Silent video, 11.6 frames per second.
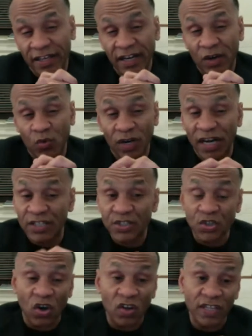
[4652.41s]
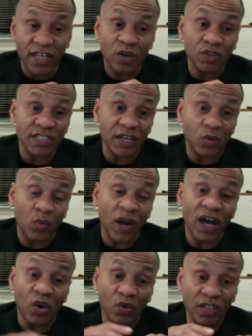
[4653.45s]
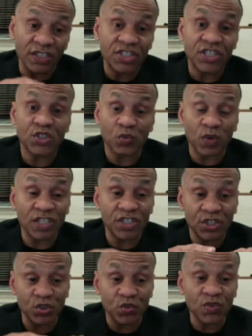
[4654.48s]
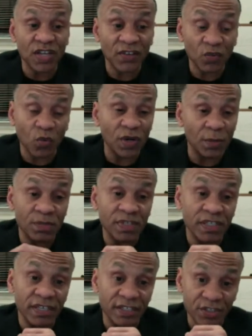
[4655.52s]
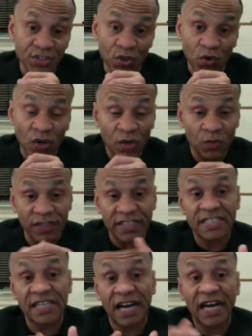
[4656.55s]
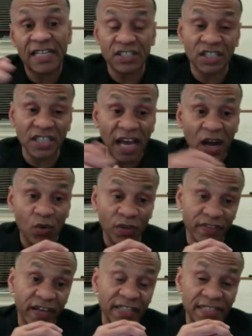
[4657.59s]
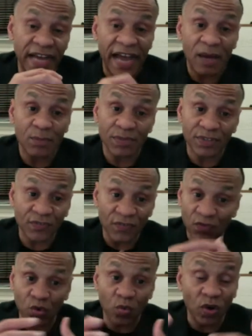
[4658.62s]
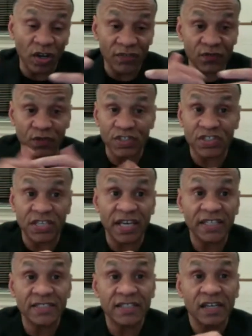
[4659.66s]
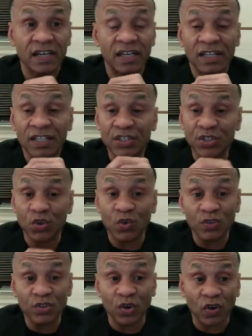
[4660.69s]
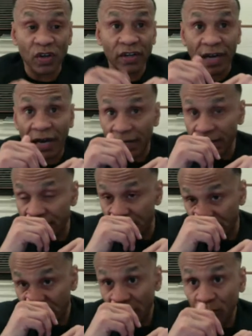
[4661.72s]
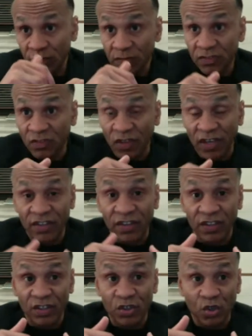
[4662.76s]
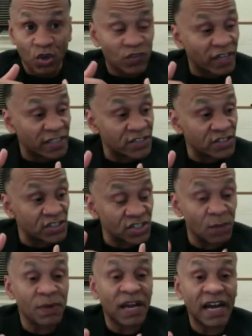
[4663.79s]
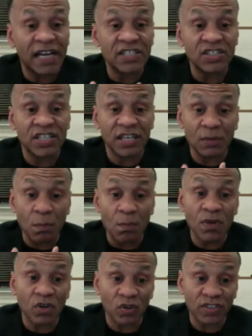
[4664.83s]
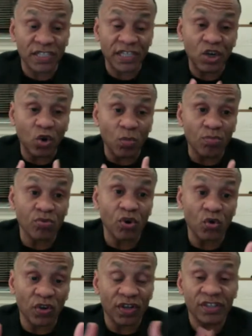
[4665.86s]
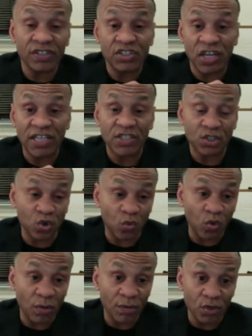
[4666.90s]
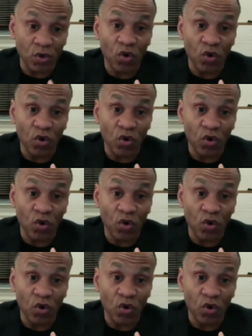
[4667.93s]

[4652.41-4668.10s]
when I saw that, I was like, "Wow, a situation you never want to be in." So, but this guy's allowing that to happen for what? For sex. So, guys, that's some guys get milked and go broke chasing a woman